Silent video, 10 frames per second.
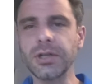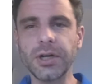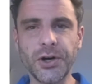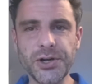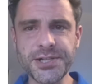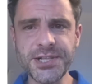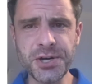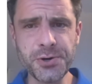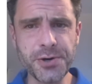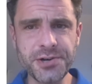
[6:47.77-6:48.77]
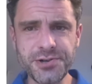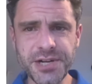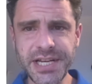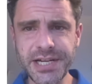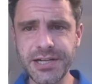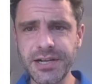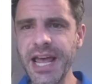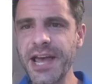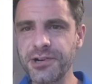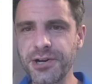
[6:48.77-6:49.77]
Also under here,
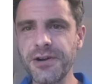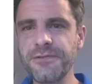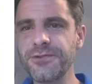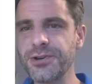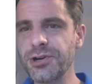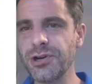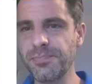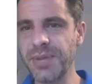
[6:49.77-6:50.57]
header, footer,